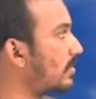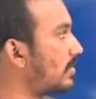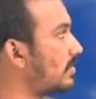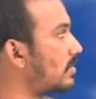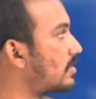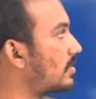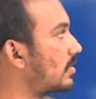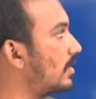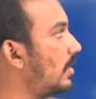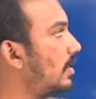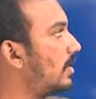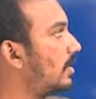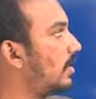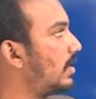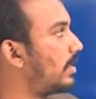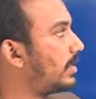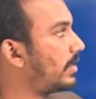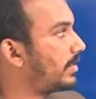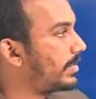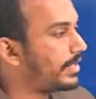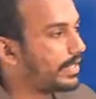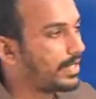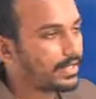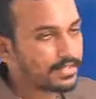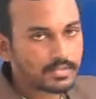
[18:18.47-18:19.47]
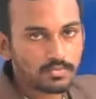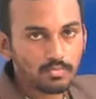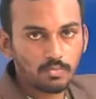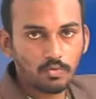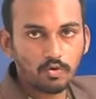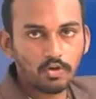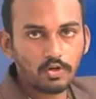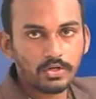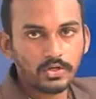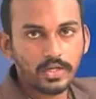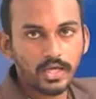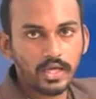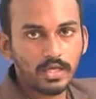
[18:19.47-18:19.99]
It takes more
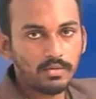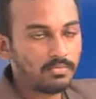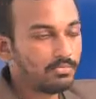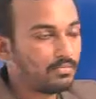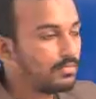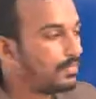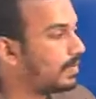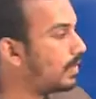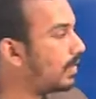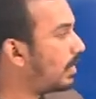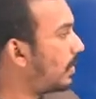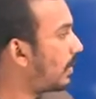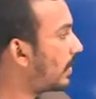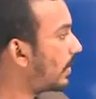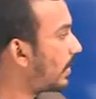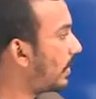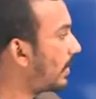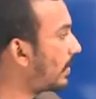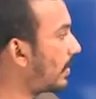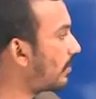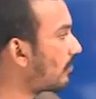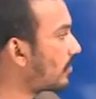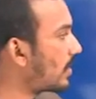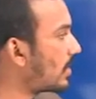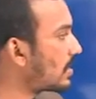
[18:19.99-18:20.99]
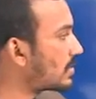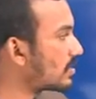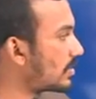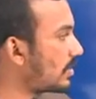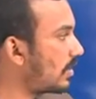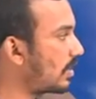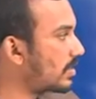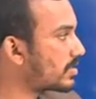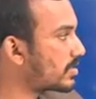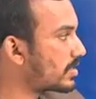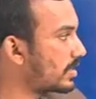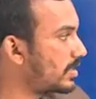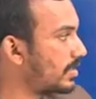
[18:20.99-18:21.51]
time. Rate of consolidation
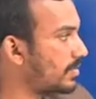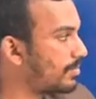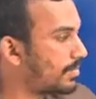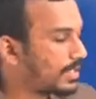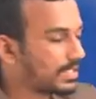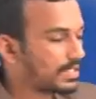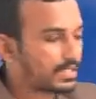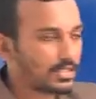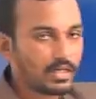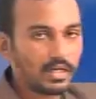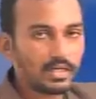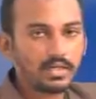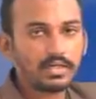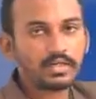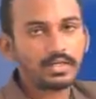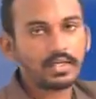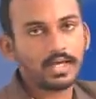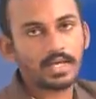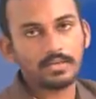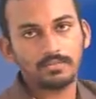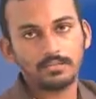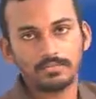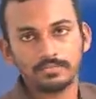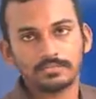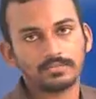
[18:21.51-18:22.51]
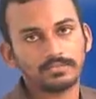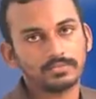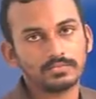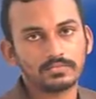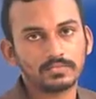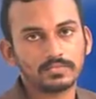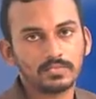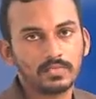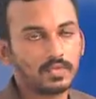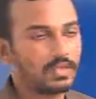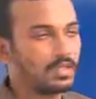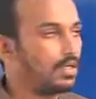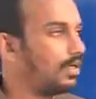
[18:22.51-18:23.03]
depends on time.
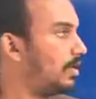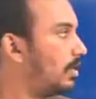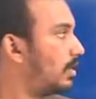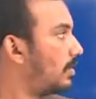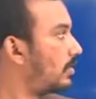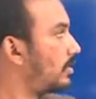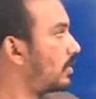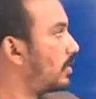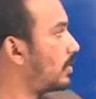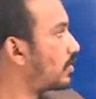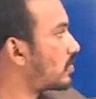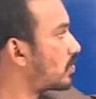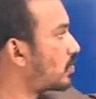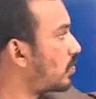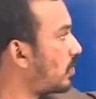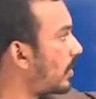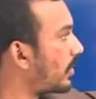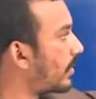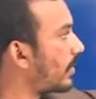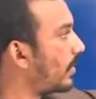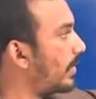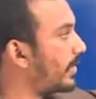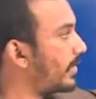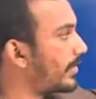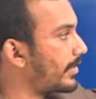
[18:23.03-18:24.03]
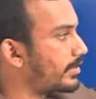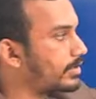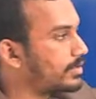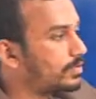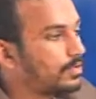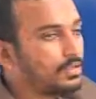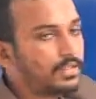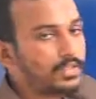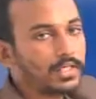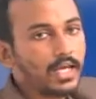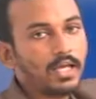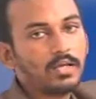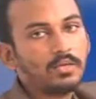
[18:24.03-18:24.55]
These two are related to time
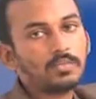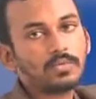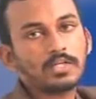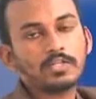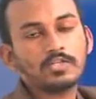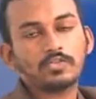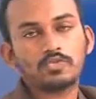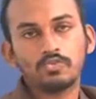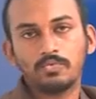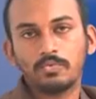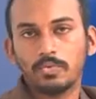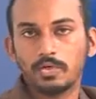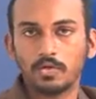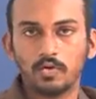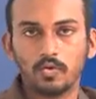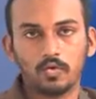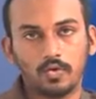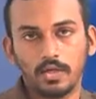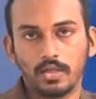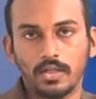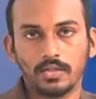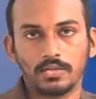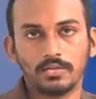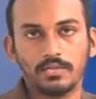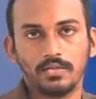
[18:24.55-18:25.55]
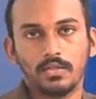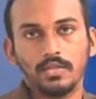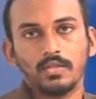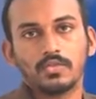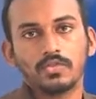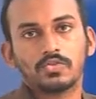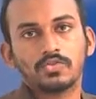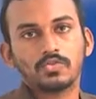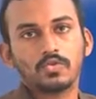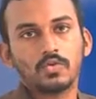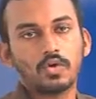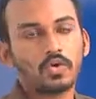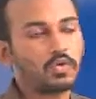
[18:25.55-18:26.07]
consuming only. So to
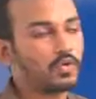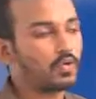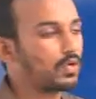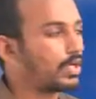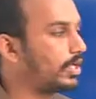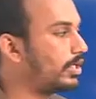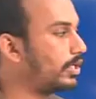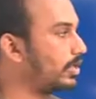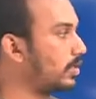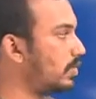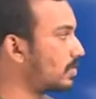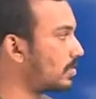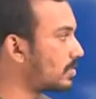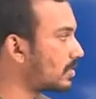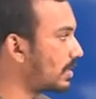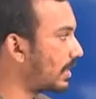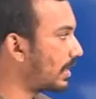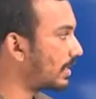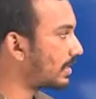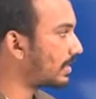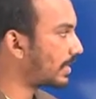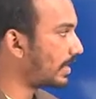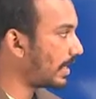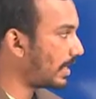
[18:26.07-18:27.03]
reduce the time,